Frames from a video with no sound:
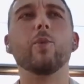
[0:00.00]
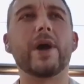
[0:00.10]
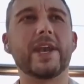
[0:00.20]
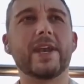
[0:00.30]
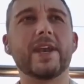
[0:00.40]

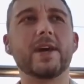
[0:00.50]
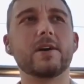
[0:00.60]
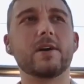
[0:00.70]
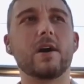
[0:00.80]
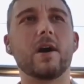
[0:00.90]
when
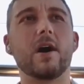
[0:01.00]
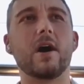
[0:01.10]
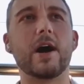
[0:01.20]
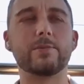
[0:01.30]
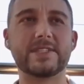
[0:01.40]

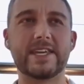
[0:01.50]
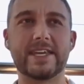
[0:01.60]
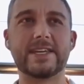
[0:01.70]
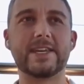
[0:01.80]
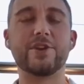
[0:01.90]
I was
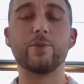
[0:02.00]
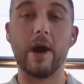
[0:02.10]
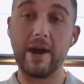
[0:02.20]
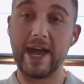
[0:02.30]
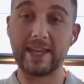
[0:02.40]
in
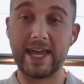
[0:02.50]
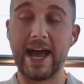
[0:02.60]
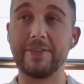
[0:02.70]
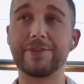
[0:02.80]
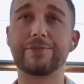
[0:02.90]
Nuwara
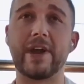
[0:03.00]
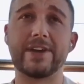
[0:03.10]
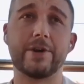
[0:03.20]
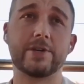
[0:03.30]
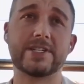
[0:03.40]
Eliya at the
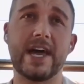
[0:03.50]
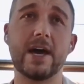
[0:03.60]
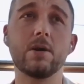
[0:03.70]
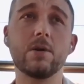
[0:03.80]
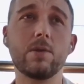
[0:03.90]
Grand
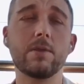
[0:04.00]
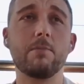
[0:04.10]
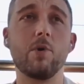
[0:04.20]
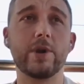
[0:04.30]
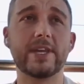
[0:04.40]
Hotel the
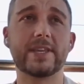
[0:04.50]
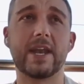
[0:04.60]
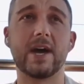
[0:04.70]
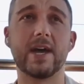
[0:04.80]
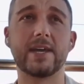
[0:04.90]
morning
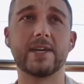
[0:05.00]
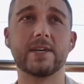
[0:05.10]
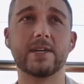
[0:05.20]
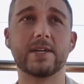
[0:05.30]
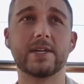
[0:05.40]
that I
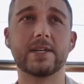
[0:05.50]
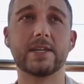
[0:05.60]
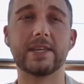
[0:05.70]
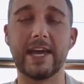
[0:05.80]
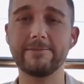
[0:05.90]

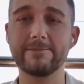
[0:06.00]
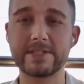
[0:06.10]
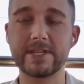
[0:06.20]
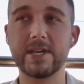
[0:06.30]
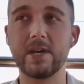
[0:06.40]
left,
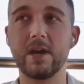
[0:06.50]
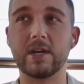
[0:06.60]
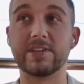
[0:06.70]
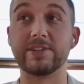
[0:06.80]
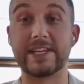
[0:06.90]

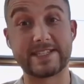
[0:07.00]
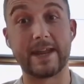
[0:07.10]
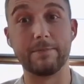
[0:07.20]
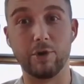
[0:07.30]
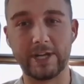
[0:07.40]
so
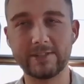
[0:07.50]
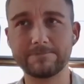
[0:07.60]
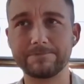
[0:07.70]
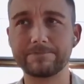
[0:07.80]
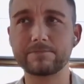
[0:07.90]
yesterday morning,
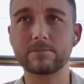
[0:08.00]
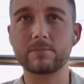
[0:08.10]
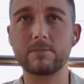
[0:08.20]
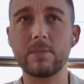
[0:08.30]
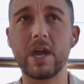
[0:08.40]

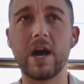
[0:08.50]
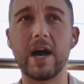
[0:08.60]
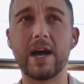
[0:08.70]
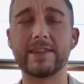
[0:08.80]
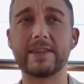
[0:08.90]

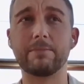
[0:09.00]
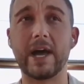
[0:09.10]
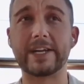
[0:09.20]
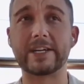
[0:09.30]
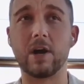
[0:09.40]
uh,
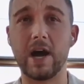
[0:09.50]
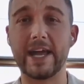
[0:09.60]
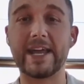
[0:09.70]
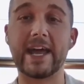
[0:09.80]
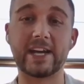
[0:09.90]
my
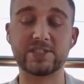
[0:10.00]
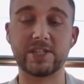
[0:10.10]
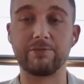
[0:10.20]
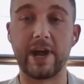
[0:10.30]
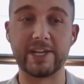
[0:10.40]
guide had
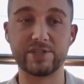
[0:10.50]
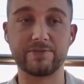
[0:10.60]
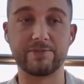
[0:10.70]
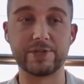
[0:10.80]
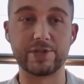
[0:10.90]
actually arranged
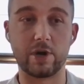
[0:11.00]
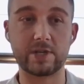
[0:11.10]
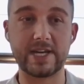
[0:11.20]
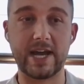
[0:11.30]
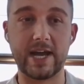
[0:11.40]
for a
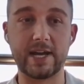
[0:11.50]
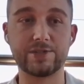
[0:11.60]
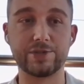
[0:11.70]
doctor